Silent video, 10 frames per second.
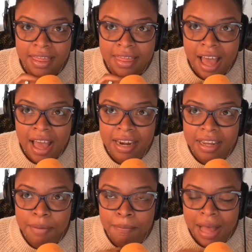That
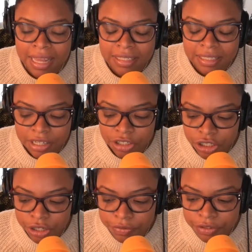mindset
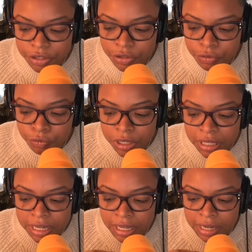shift
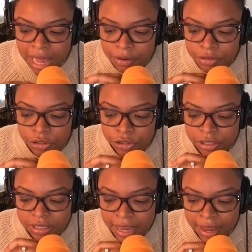really allows you to
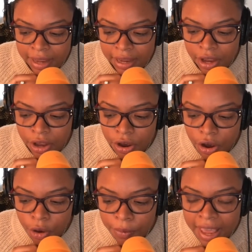say,
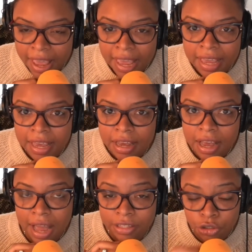okay,
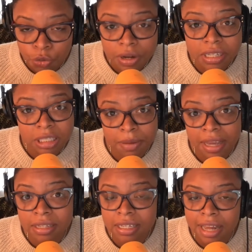I do want to
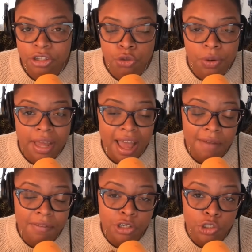spend and I do want to
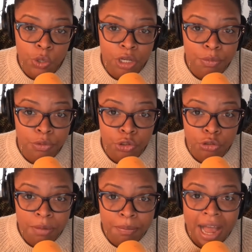have an enjoyable
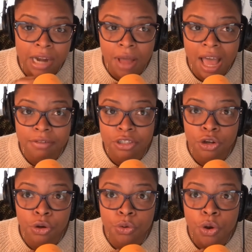trip, but I don't have to
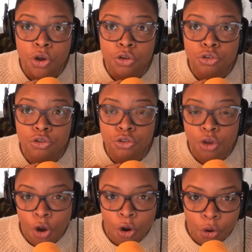go
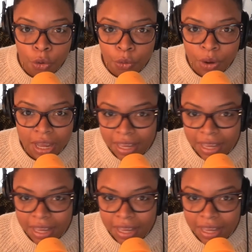so